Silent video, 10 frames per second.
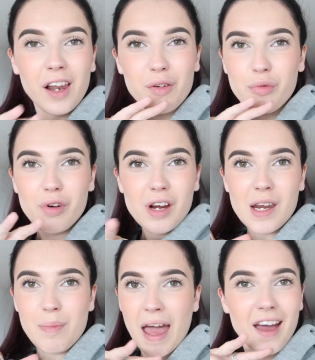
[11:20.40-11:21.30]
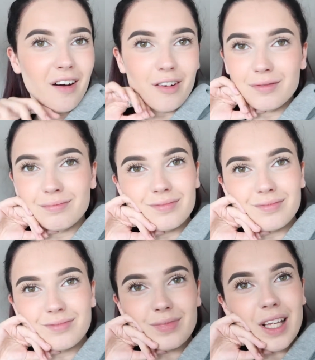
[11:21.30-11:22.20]
Look really pale
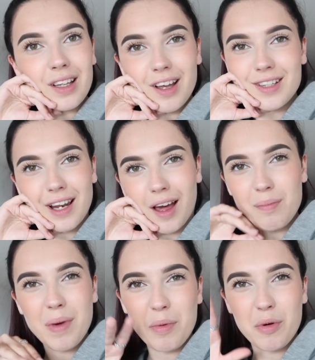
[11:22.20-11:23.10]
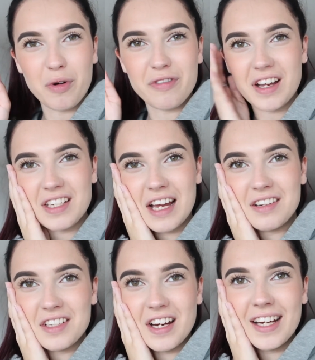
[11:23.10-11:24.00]
in this light. Maybe we'll fake
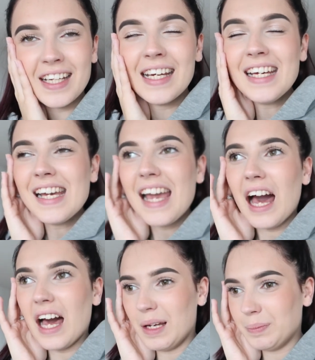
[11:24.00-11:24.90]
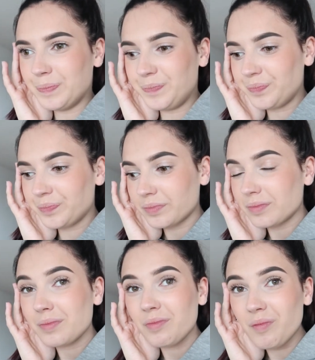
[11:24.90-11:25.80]
tan tonight.
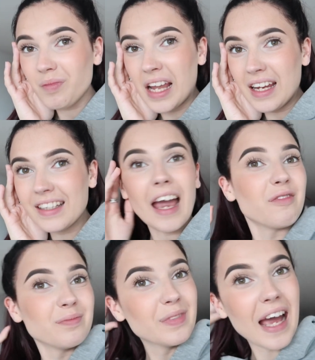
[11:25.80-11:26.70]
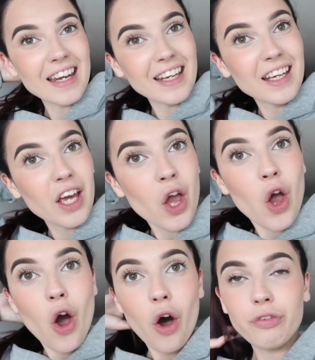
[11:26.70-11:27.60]
Yeah, we're heading
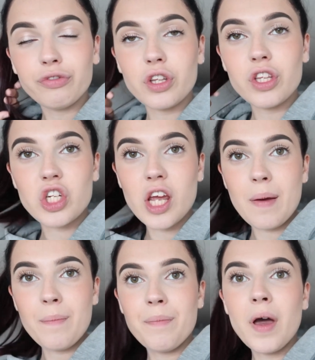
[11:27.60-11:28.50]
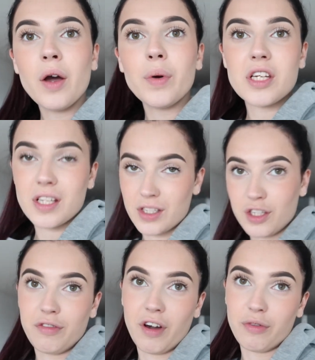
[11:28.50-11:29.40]
off to the gym, which isn't
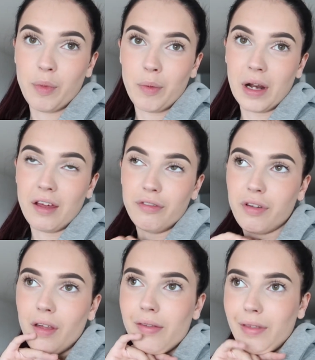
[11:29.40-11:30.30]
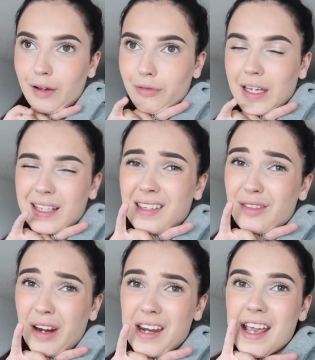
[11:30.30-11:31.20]
too far from where we live, thankfully, because
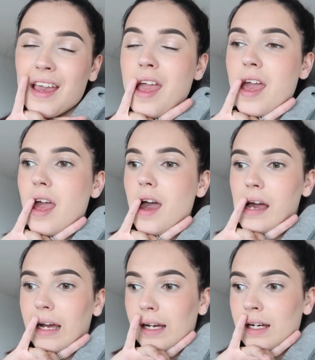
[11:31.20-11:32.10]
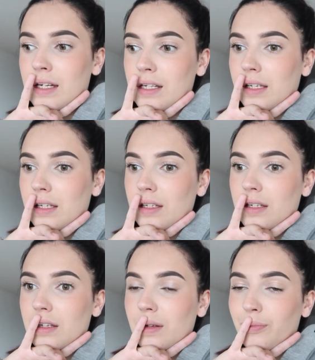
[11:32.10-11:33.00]
it's raining.
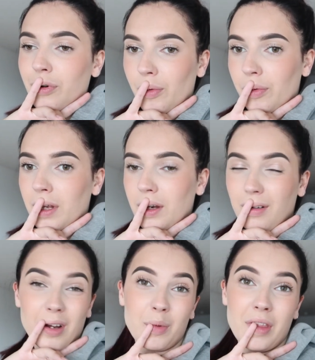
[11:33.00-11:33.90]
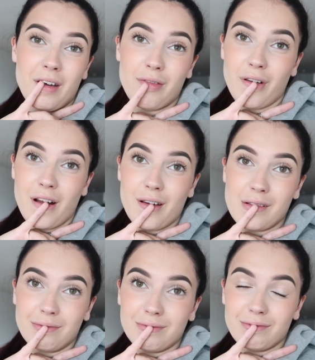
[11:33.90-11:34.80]
And probably not gonna be there for very long.